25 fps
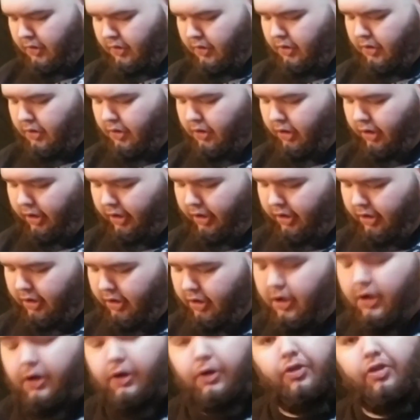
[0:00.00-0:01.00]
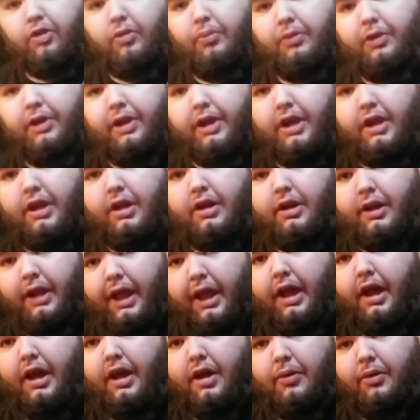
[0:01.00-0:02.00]
Alright, here's some lead.
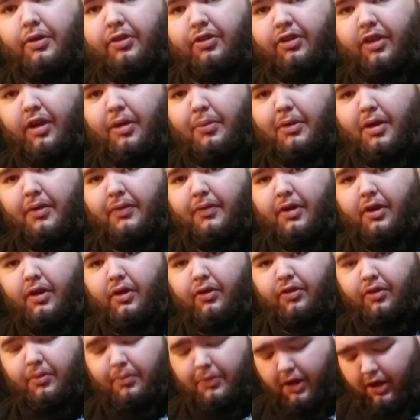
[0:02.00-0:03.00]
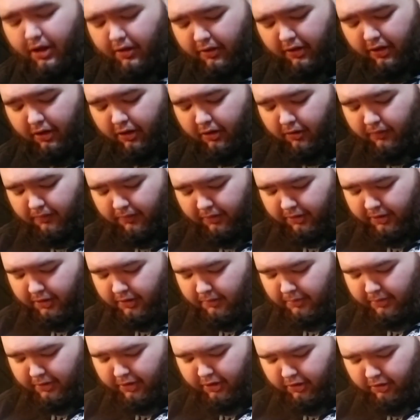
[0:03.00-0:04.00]
Like I always say in my videos, I'm not that good of a lead
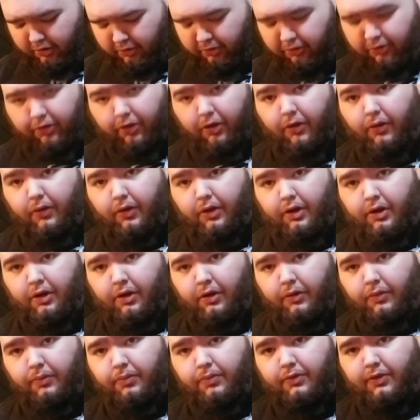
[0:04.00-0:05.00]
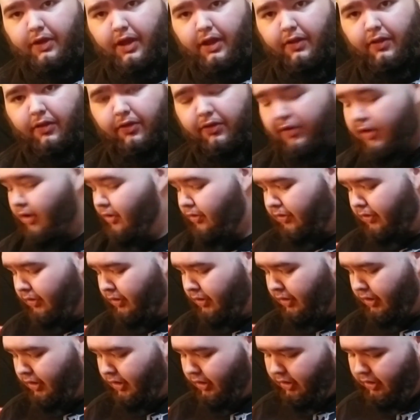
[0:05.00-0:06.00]
player, so, you know, take this as you
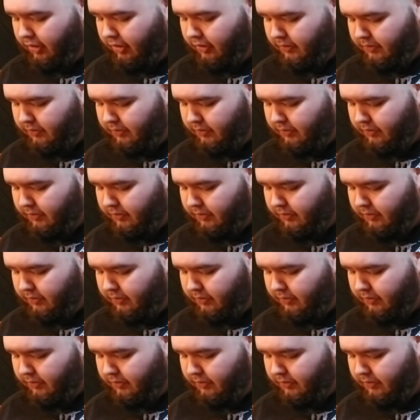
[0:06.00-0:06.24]
can get it.